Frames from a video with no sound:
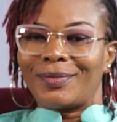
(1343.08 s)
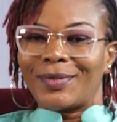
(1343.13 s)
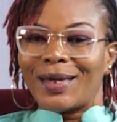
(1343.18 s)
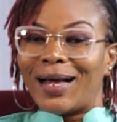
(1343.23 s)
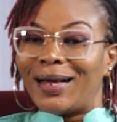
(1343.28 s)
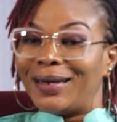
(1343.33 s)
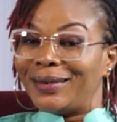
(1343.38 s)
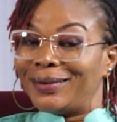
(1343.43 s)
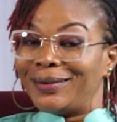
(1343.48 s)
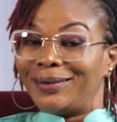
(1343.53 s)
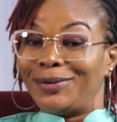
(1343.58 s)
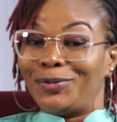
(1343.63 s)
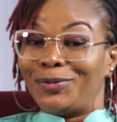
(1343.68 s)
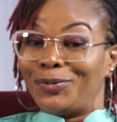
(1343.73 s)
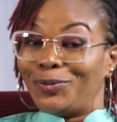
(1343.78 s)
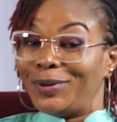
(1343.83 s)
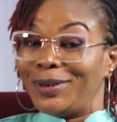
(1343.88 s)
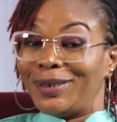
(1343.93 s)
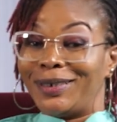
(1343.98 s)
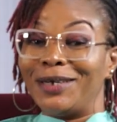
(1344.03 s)
and
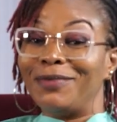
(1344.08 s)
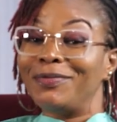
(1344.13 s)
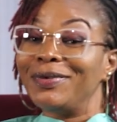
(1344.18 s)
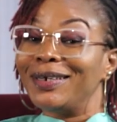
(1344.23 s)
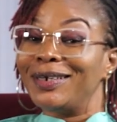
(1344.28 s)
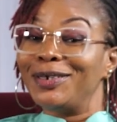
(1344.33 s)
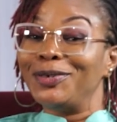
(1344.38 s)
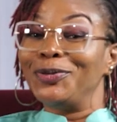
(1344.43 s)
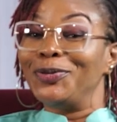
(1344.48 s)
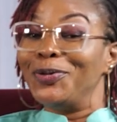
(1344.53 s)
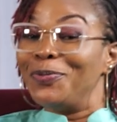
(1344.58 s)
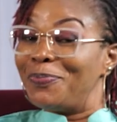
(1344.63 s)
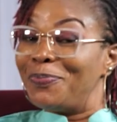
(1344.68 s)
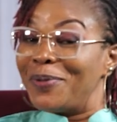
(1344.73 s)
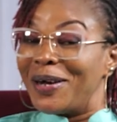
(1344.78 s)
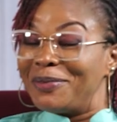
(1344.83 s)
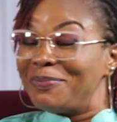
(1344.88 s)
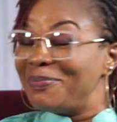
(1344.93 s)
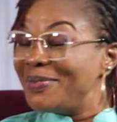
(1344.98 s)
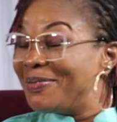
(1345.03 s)
which definitely you will
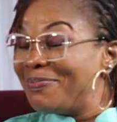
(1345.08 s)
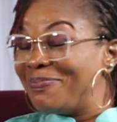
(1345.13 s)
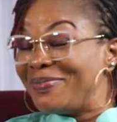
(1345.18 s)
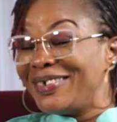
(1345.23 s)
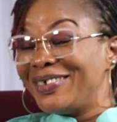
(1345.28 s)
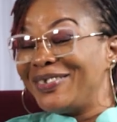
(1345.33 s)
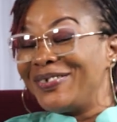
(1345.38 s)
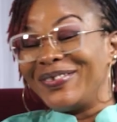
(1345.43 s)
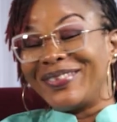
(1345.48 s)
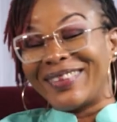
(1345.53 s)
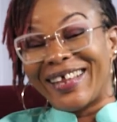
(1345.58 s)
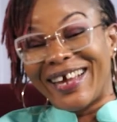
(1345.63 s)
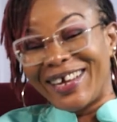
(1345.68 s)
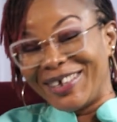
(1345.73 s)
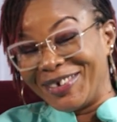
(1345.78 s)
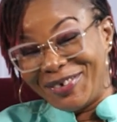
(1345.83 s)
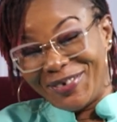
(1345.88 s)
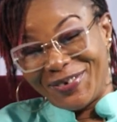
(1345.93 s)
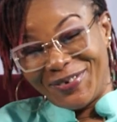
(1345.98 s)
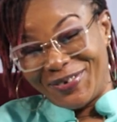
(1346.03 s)
permit me to
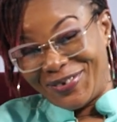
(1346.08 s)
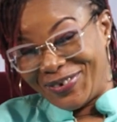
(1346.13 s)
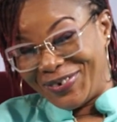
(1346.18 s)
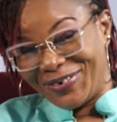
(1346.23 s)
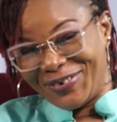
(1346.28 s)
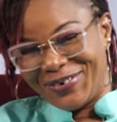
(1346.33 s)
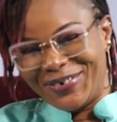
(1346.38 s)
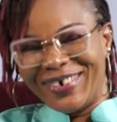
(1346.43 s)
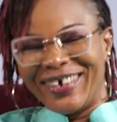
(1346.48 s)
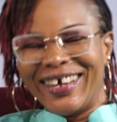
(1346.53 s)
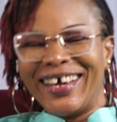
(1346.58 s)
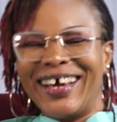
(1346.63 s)
thank you too.